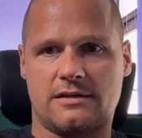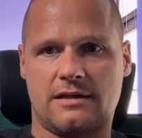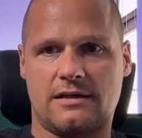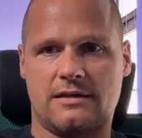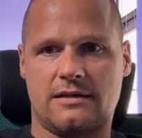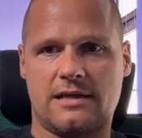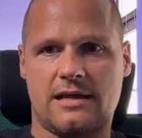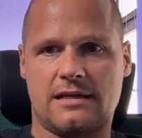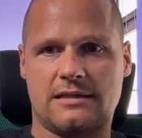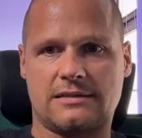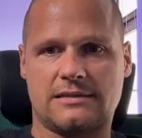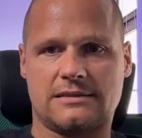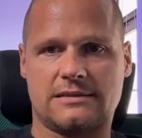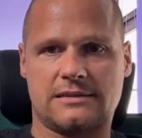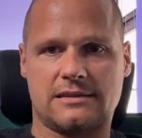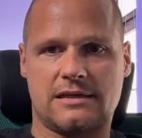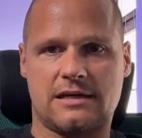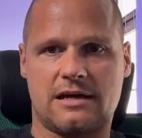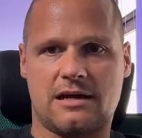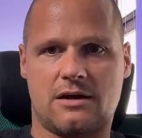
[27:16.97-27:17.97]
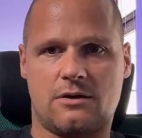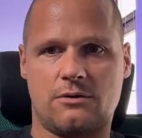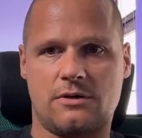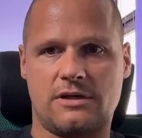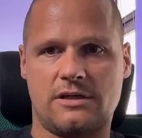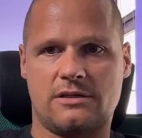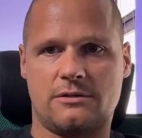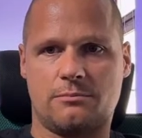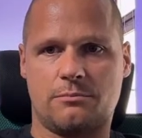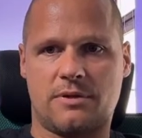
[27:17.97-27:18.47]
And that's how
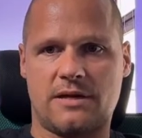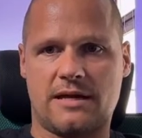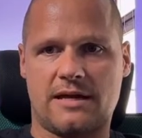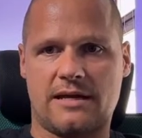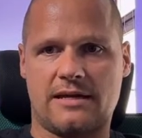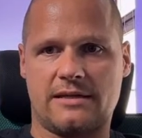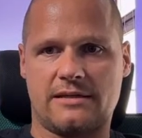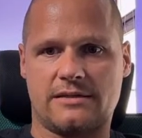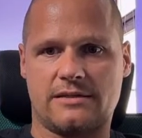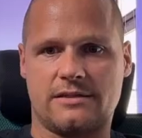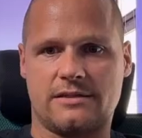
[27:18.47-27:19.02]
it played,